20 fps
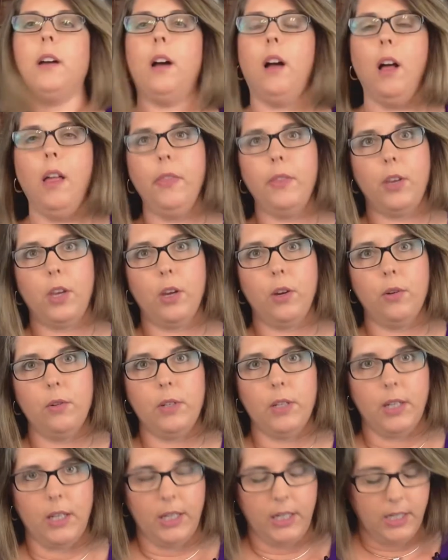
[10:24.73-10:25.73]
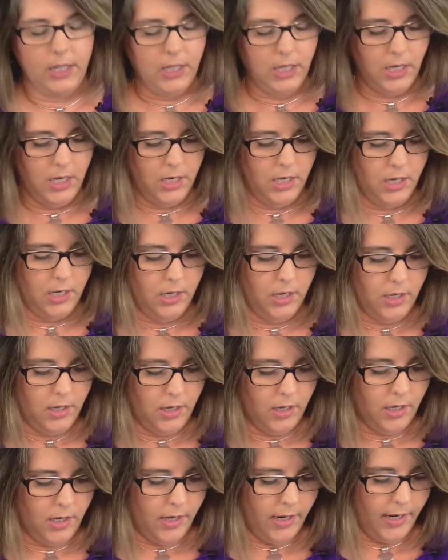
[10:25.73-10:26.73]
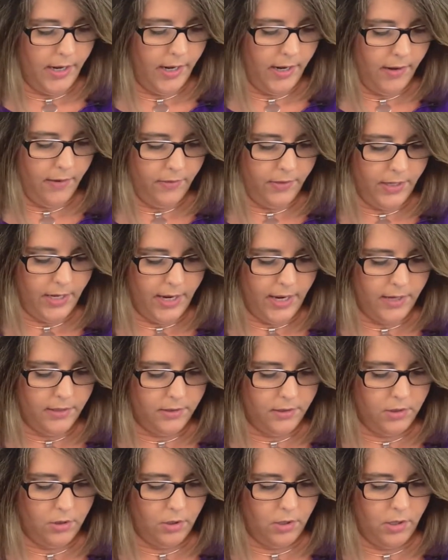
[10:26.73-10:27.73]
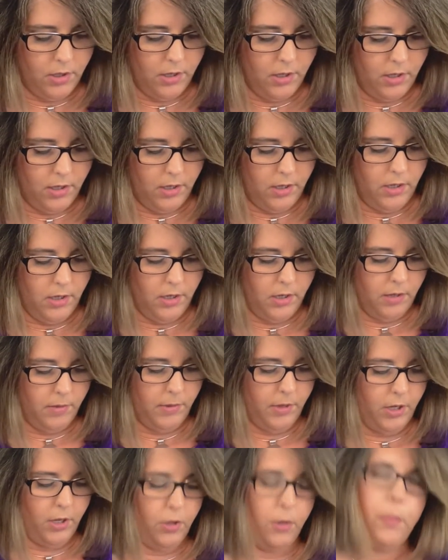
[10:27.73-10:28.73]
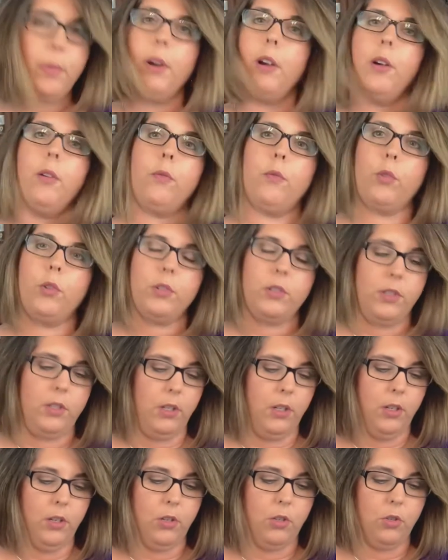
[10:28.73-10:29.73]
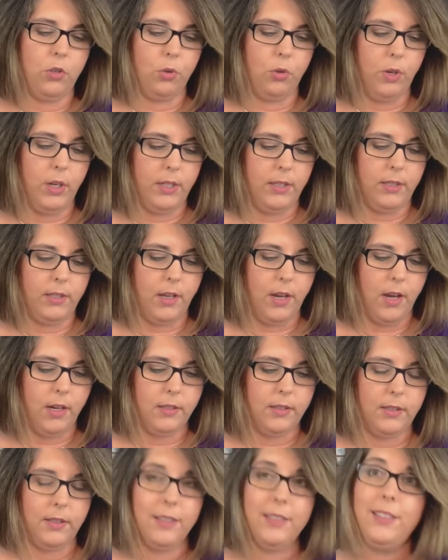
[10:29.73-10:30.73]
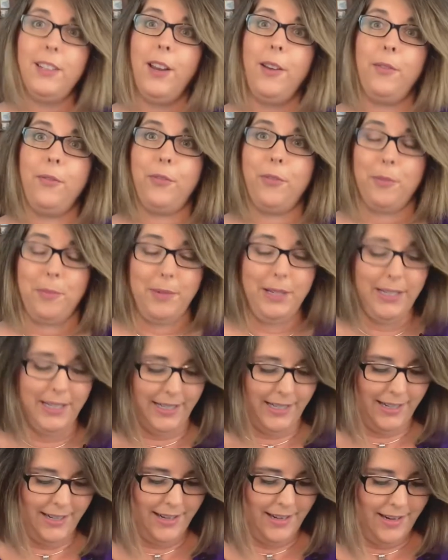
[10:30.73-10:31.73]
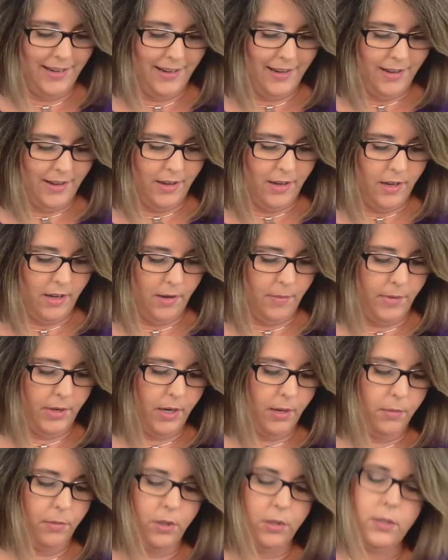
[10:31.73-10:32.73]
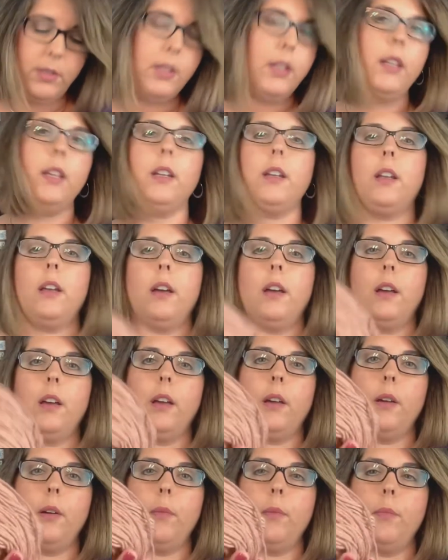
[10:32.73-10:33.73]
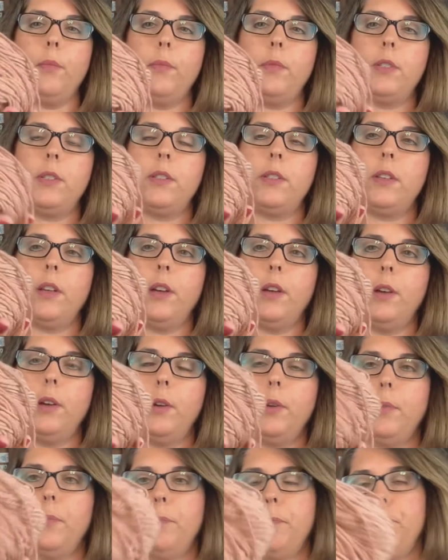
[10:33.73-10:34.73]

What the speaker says: on-the-go knitting, I have cast on another pair of worsted Shorty Socks, this time for me. And I'm using some